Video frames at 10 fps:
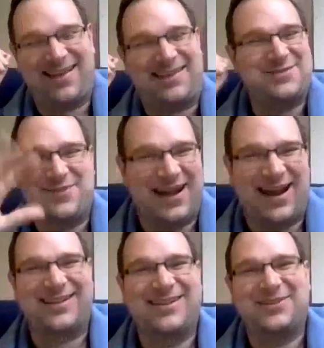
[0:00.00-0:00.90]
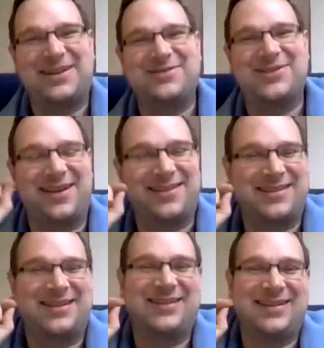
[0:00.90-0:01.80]
ask him about Heidegger, whatever else
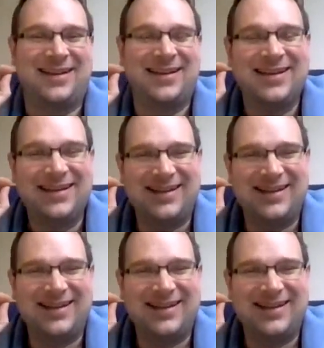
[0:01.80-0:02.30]
is going on.